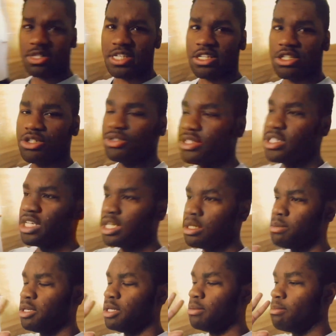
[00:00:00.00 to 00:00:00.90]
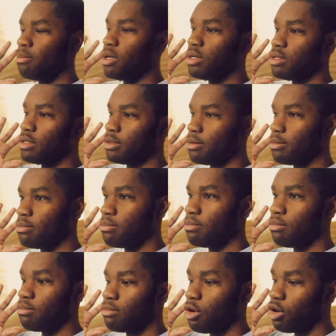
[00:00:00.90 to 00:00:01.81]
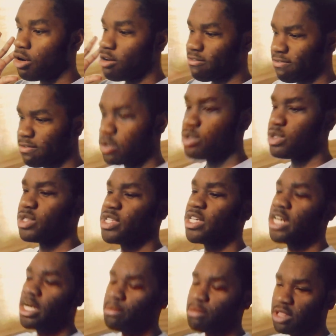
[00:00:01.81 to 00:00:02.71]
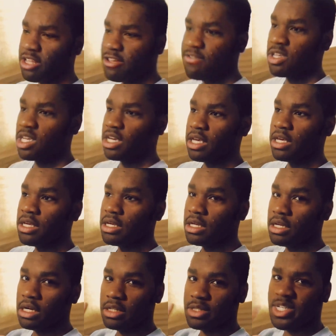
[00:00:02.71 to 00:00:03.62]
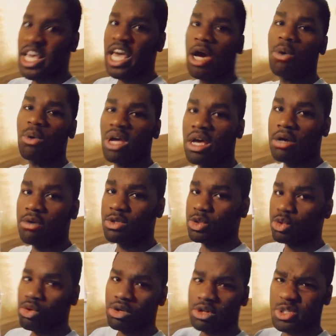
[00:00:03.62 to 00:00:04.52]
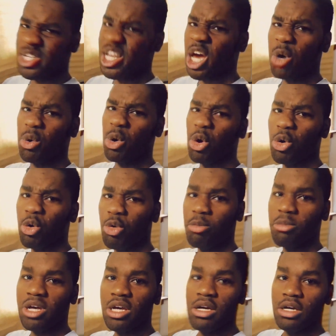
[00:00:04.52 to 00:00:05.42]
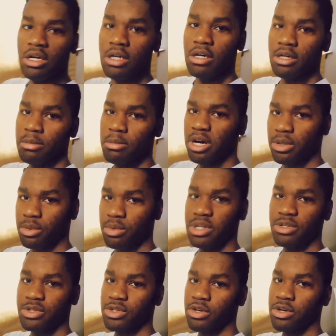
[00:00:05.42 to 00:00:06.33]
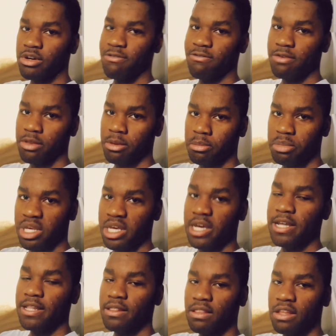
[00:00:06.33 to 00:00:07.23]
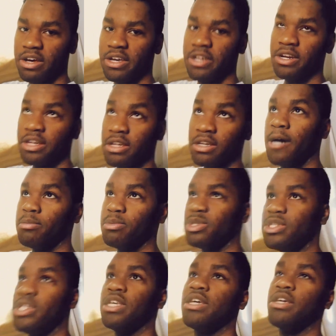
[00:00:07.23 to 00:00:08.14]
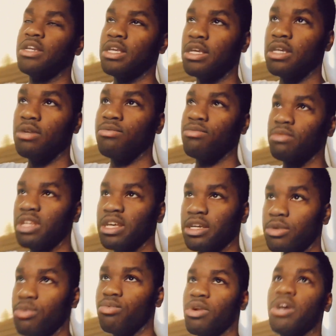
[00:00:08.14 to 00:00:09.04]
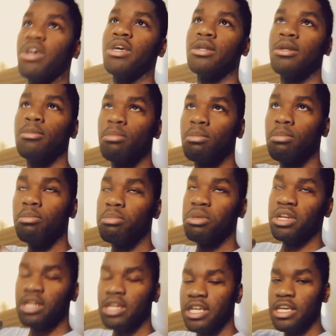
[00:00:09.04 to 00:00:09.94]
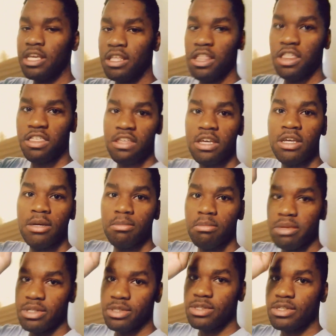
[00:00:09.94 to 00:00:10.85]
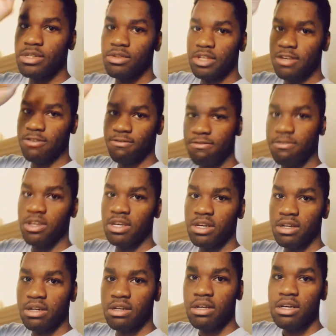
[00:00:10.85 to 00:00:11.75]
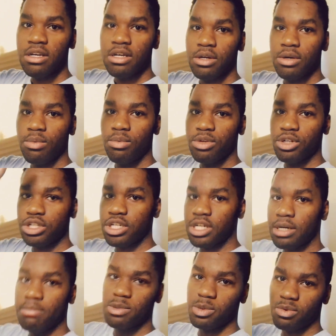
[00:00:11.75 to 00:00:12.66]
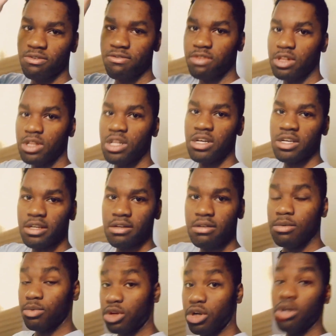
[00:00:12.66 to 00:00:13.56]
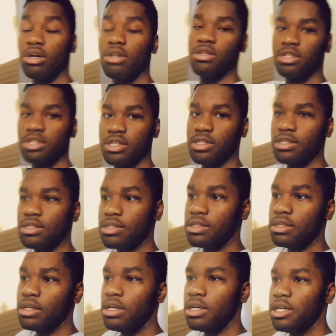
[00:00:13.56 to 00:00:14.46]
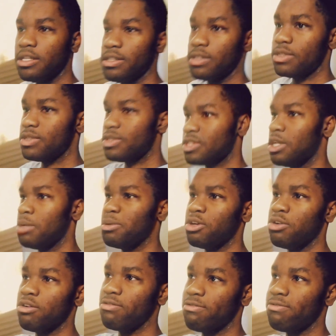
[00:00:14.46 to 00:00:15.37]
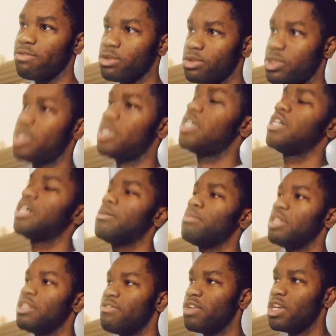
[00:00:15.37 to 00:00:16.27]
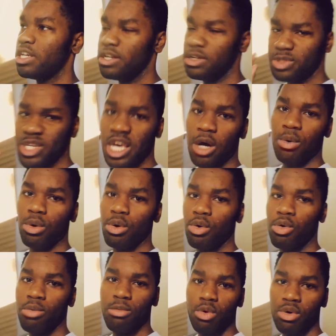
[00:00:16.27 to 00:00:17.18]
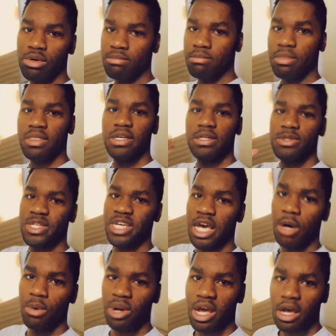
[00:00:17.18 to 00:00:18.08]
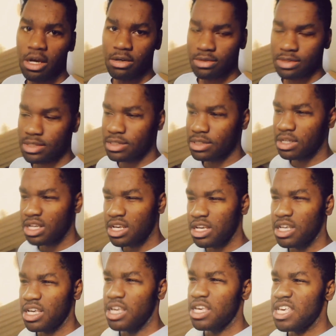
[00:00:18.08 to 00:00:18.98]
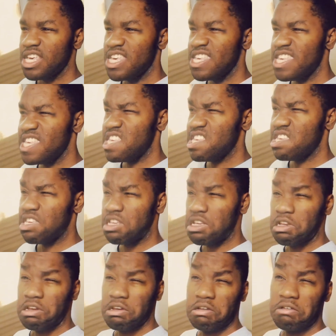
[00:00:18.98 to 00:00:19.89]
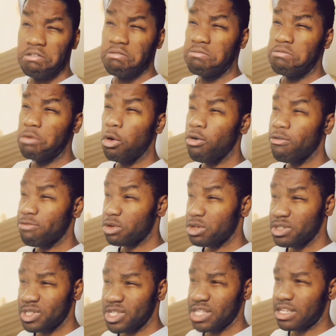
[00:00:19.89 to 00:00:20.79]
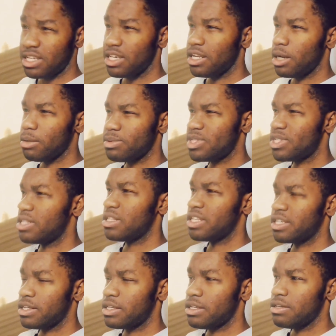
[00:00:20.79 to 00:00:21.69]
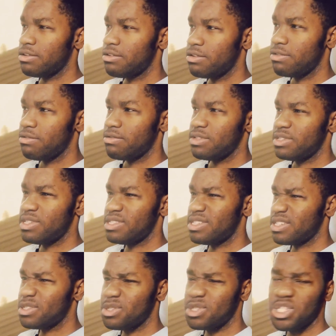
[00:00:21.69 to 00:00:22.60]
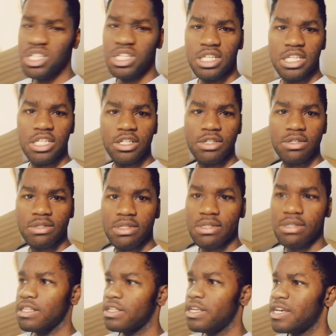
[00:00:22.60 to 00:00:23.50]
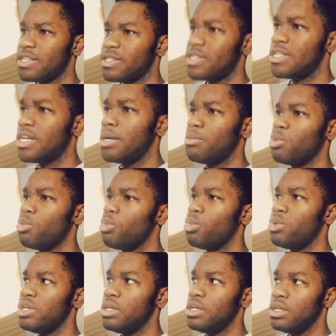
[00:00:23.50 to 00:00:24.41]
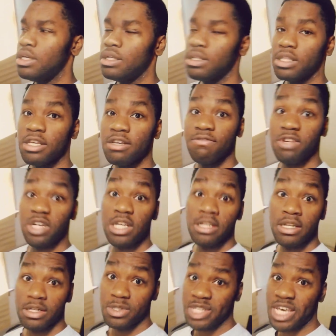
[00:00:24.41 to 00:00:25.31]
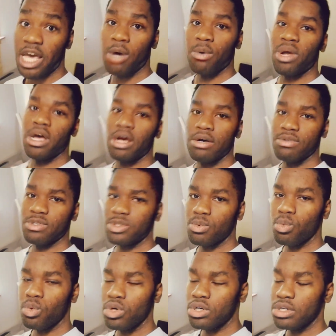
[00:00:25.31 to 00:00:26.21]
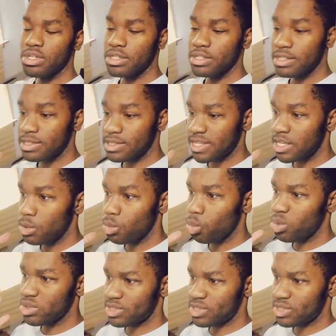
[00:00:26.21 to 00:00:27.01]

is actually gonna be um, our first time living in a townhouse or a townhome. Uh, by the way, sorry for the bad lighting. I'm standing like right beneath my ceiling fan which comes with the light. But regardless, this is going to be our first time living in a townhome or townhouse in over a decade. I would say like 16 years. Yeah, the last time we lived in a townhouse was in